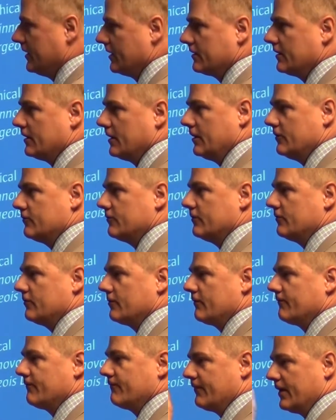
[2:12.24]
Dignity. She's
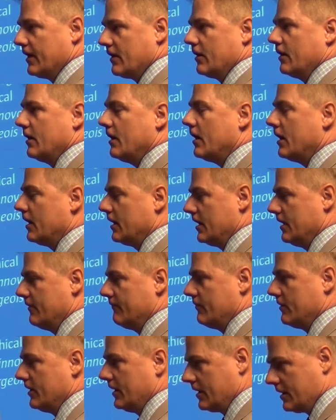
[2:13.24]
a very
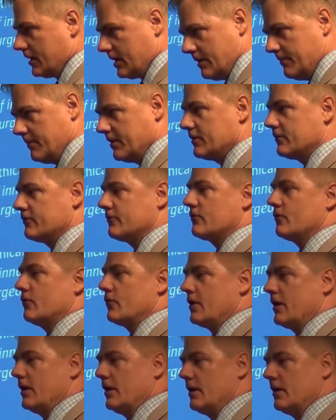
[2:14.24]
high-level economic
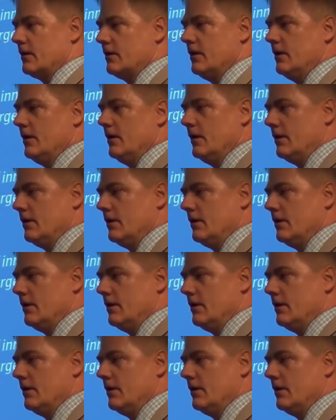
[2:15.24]
historian